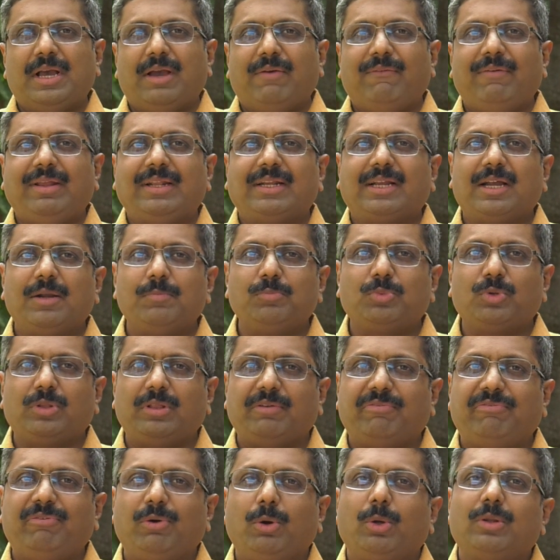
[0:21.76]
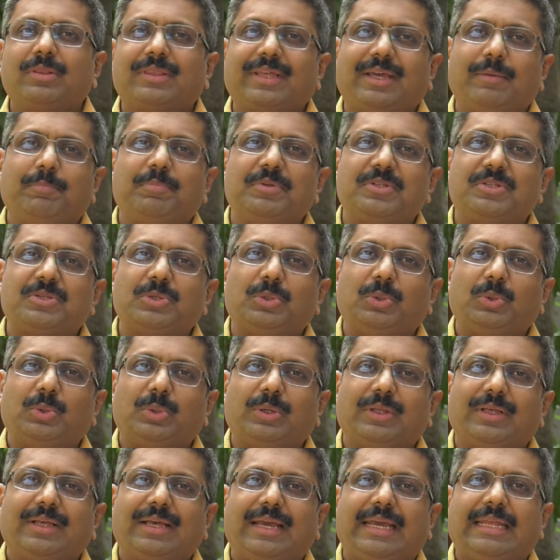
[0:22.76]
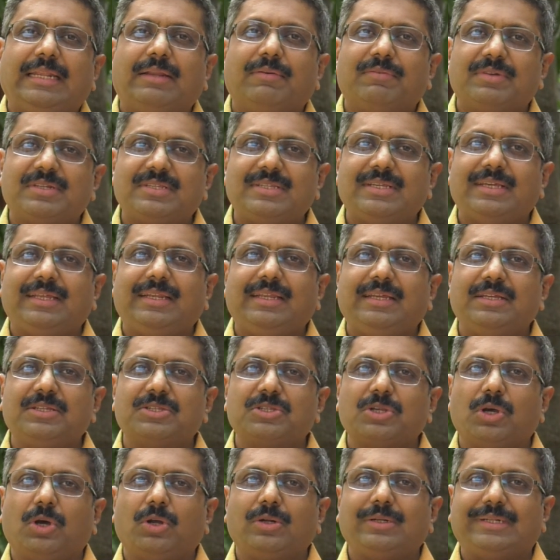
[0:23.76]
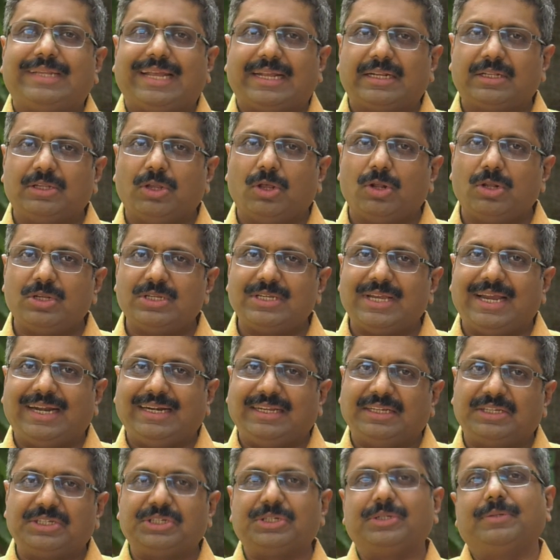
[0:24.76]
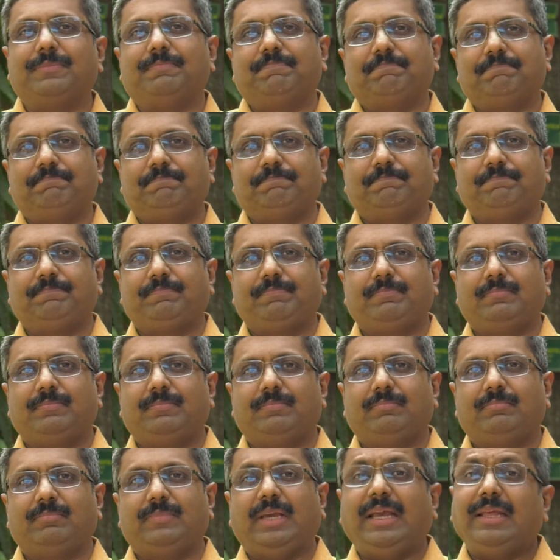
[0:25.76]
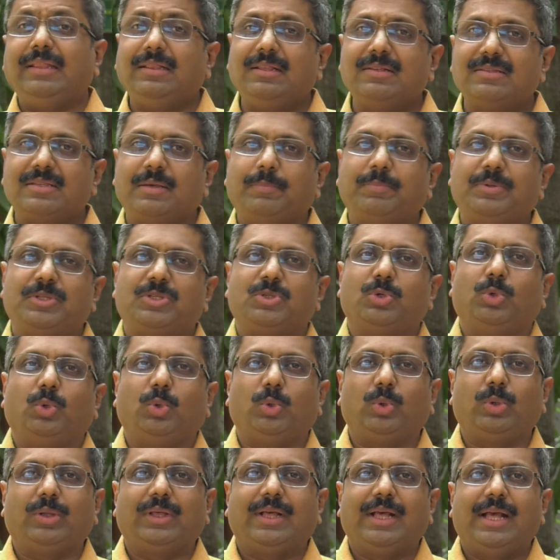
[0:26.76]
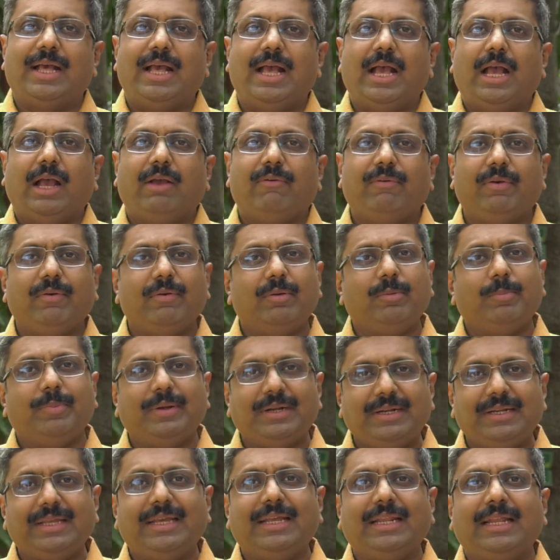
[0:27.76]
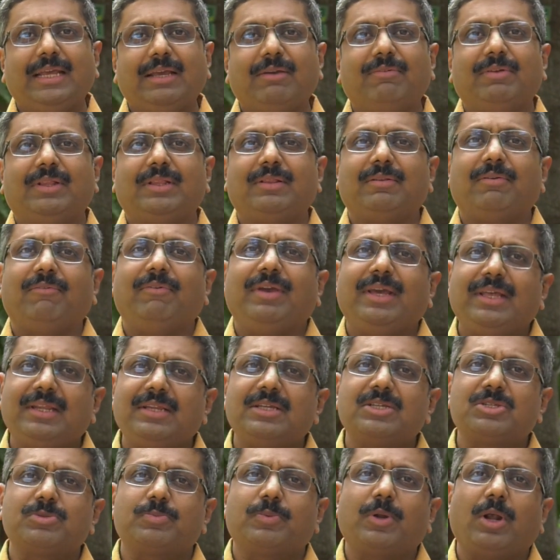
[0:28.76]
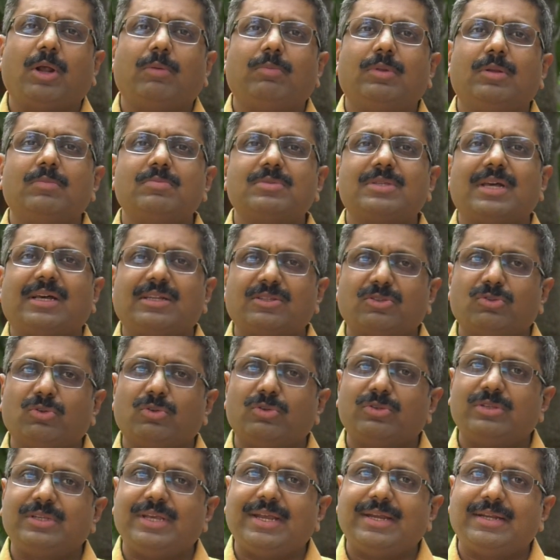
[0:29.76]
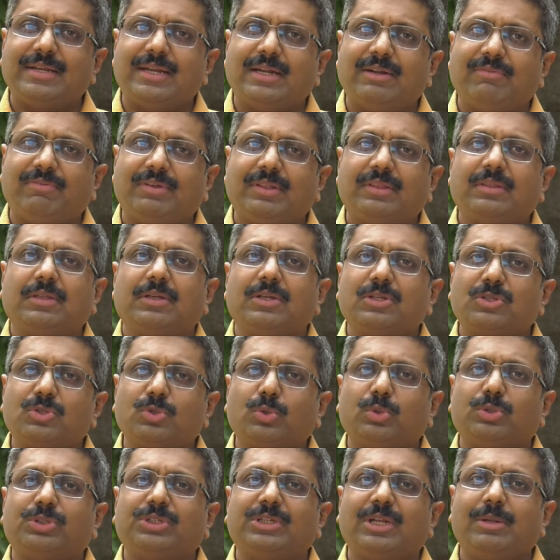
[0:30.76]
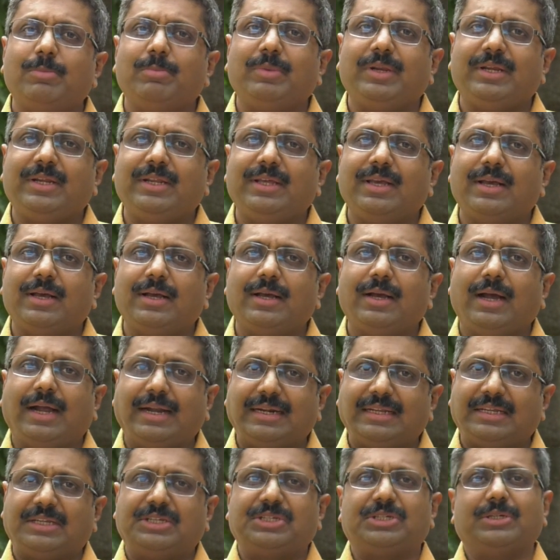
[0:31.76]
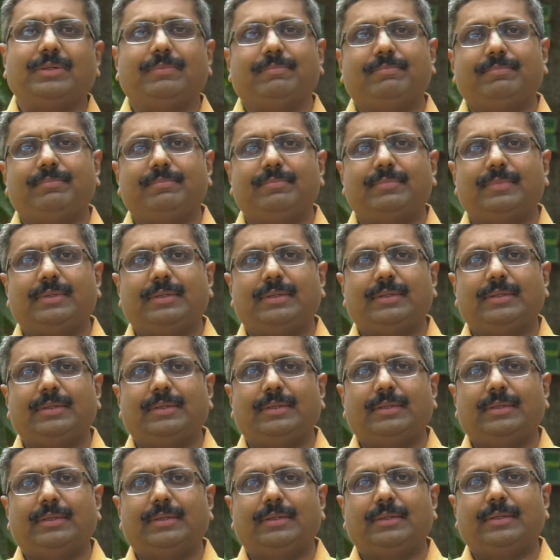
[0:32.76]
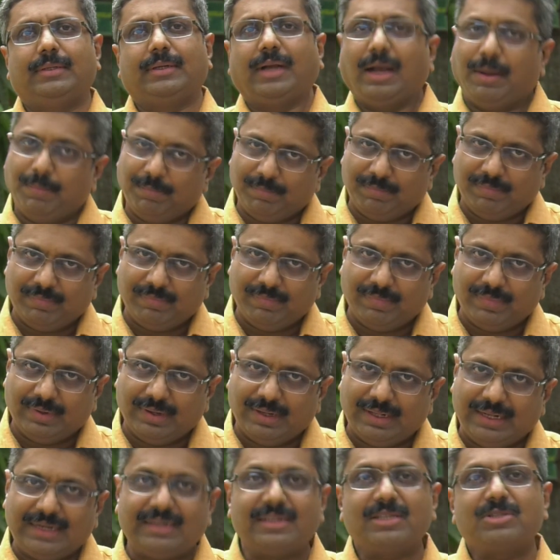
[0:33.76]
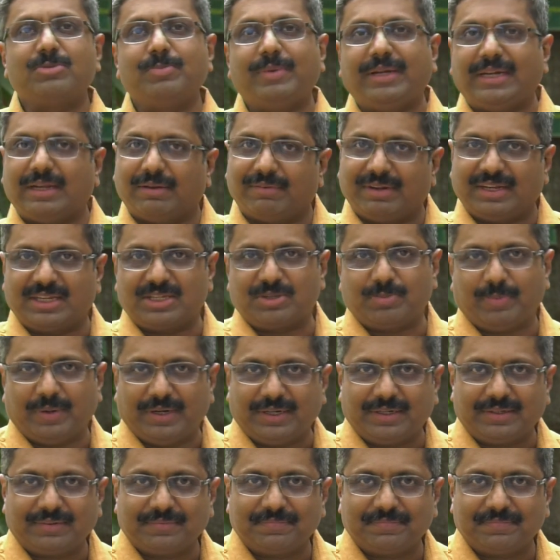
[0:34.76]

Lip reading: Welcome to the fourth episode in our series on technology addiction. In this episode, we will be dealing with various problems associated with social media addiction. Come, let us meet our expert.